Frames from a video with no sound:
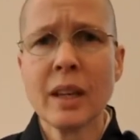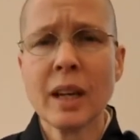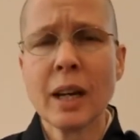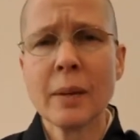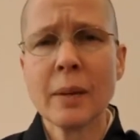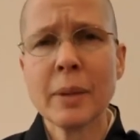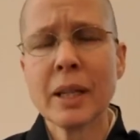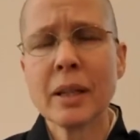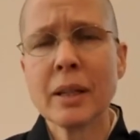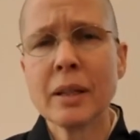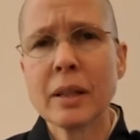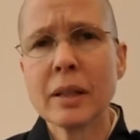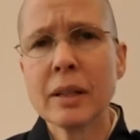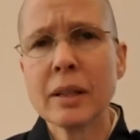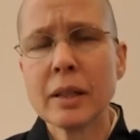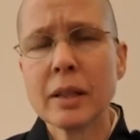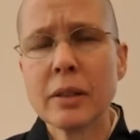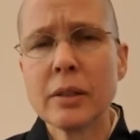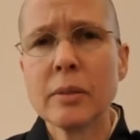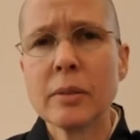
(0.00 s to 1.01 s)
I mean,
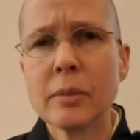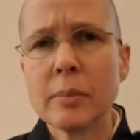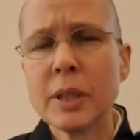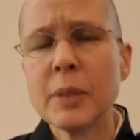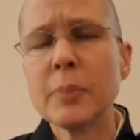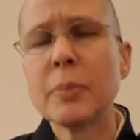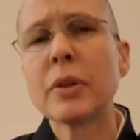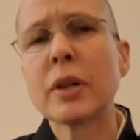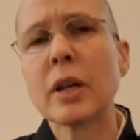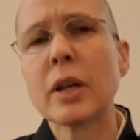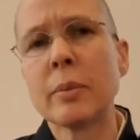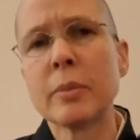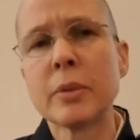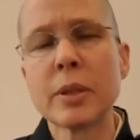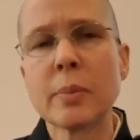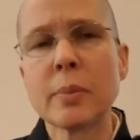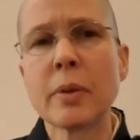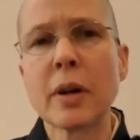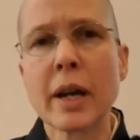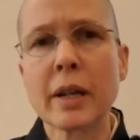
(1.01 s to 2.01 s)
people come to
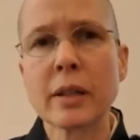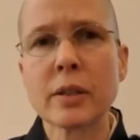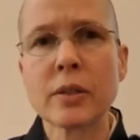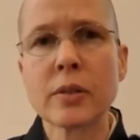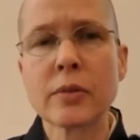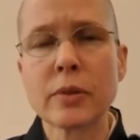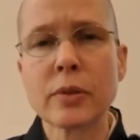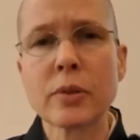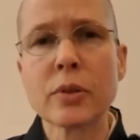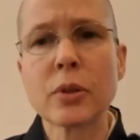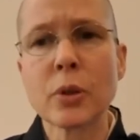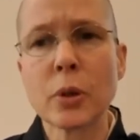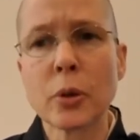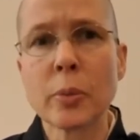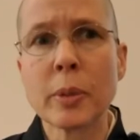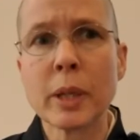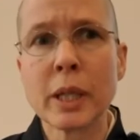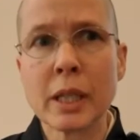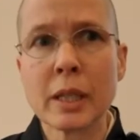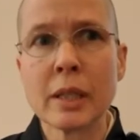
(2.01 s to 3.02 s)
practice for so
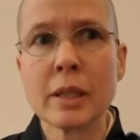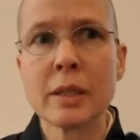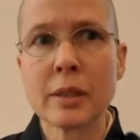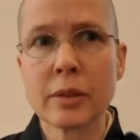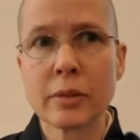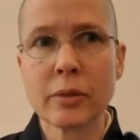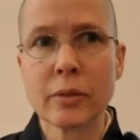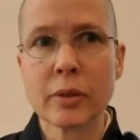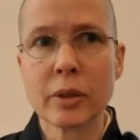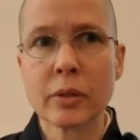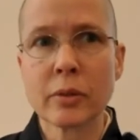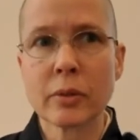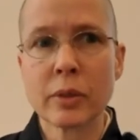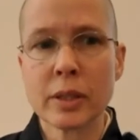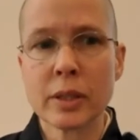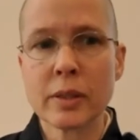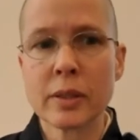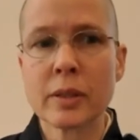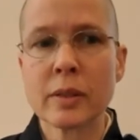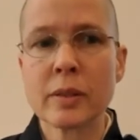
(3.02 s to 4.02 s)
many different
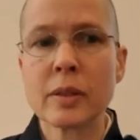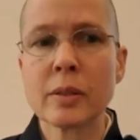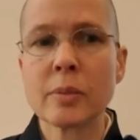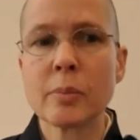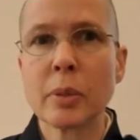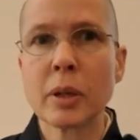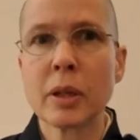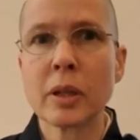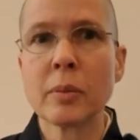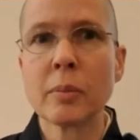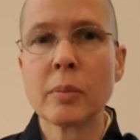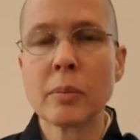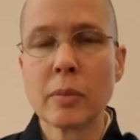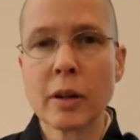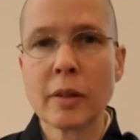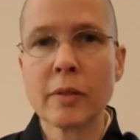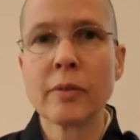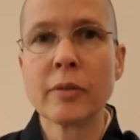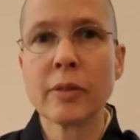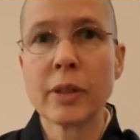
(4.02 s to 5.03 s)
reasons, but a
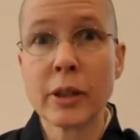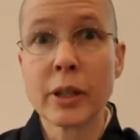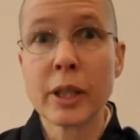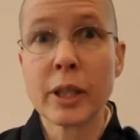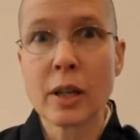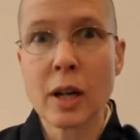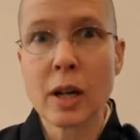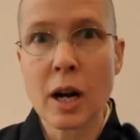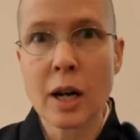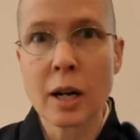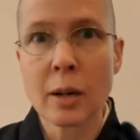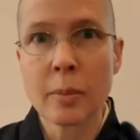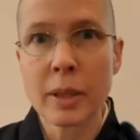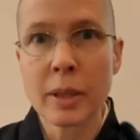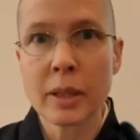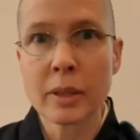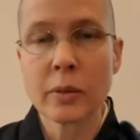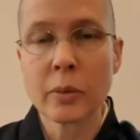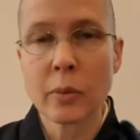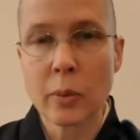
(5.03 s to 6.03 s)
very
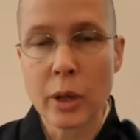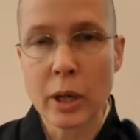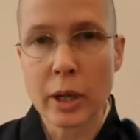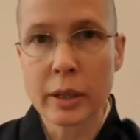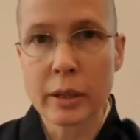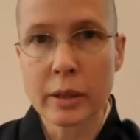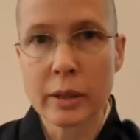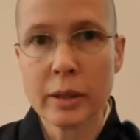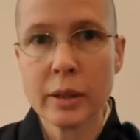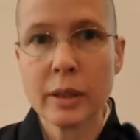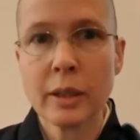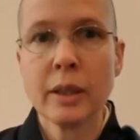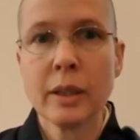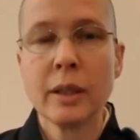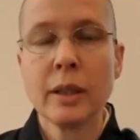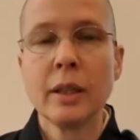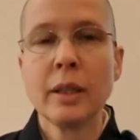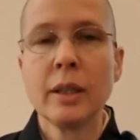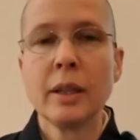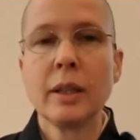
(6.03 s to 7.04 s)
common one,
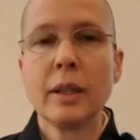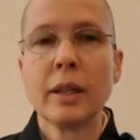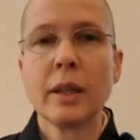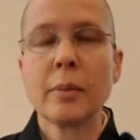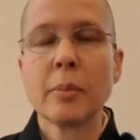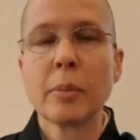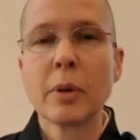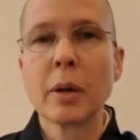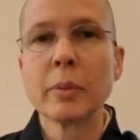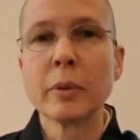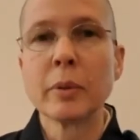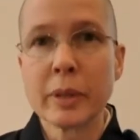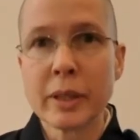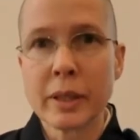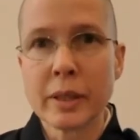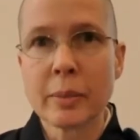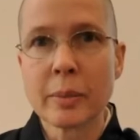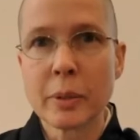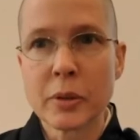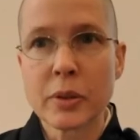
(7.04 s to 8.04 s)
probably
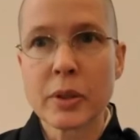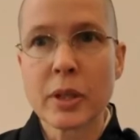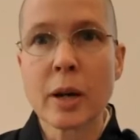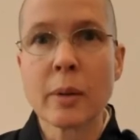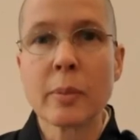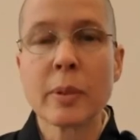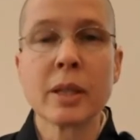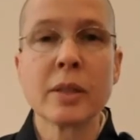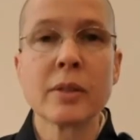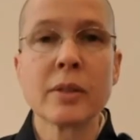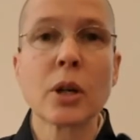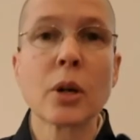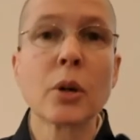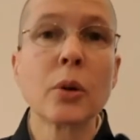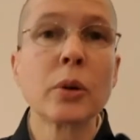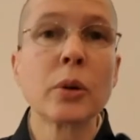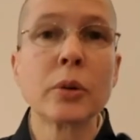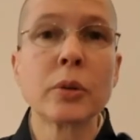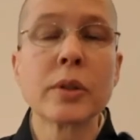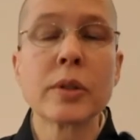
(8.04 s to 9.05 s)
the most common, is our
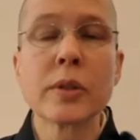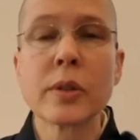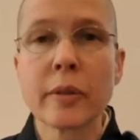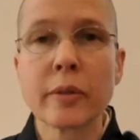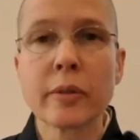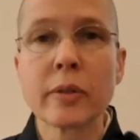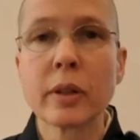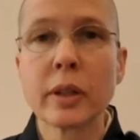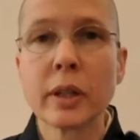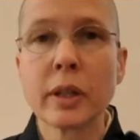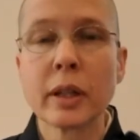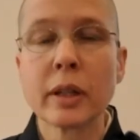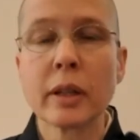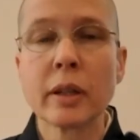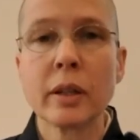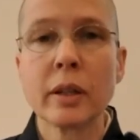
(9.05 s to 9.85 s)
own suffering.